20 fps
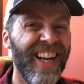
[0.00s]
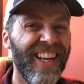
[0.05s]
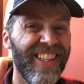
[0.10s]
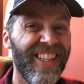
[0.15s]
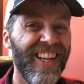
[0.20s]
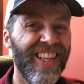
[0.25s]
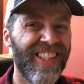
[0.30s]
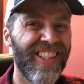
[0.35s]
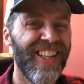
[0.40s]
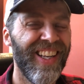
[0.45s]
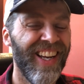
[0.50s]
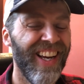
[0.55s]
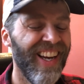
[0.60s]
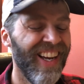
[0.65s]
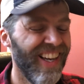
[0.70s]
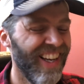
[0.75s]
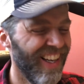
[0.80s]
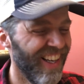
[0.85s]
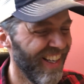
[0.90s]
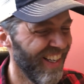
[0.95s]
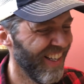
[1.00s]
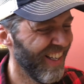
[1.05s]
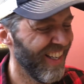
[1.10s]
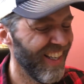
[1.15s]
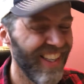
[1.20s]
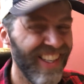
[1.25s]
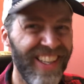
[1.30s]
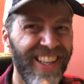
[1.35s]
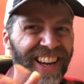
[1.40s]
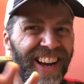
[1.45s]
just,
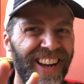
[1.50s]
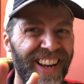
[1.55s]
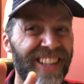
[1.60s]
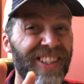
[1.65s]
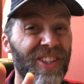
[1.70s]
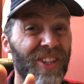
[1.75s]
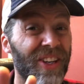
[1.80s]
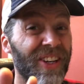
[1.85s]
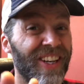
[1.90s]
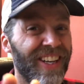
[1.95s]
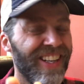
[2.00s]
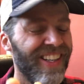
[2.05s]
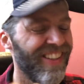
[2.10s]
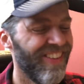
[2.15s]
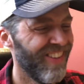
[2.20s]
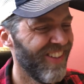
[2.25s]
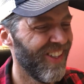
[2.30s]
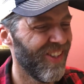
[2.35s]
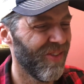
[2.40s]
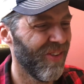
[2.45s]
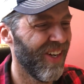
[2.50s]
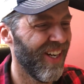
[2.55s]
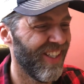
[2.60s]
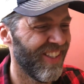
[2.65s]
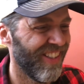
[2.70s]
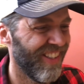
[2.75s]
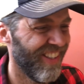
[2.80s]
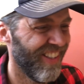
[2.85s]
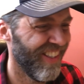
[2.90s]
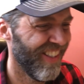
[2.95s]
it's good. Just
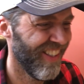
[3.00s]
watch it.